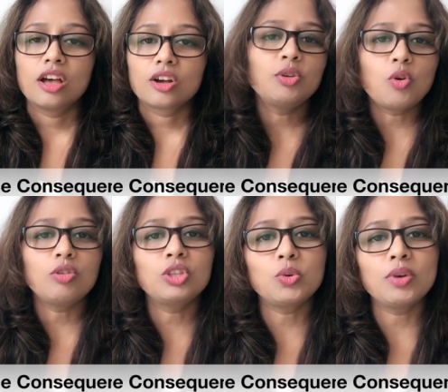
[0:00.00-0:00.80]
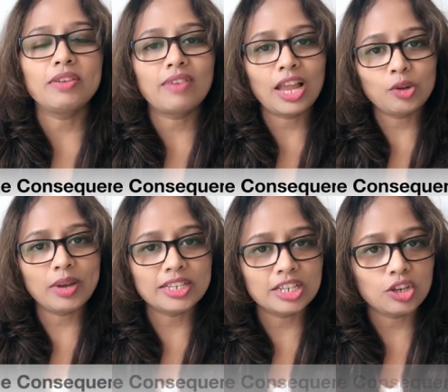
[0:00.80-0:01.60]
When you go through
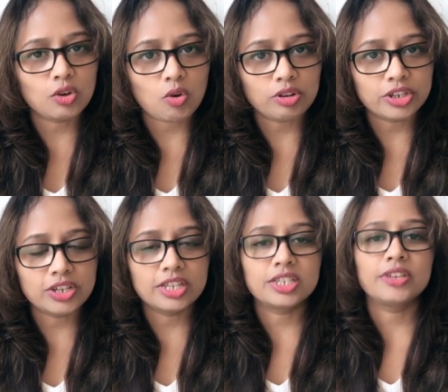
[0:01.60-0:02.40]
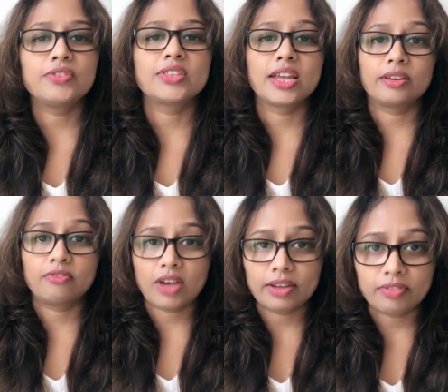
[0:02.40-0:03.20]
evaluating your alternatives
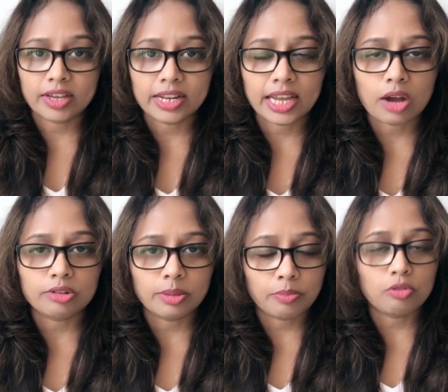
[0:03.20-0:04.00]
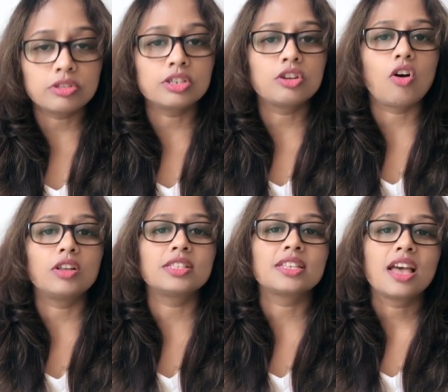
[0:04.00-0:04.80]
and figuring out the pros and
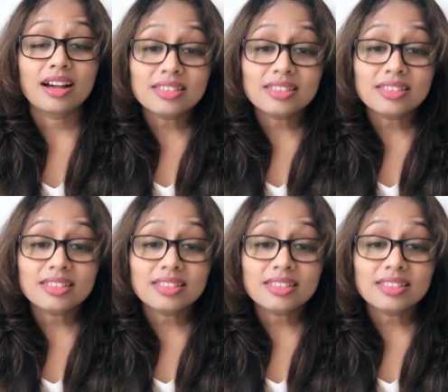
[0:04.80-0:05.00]
cons,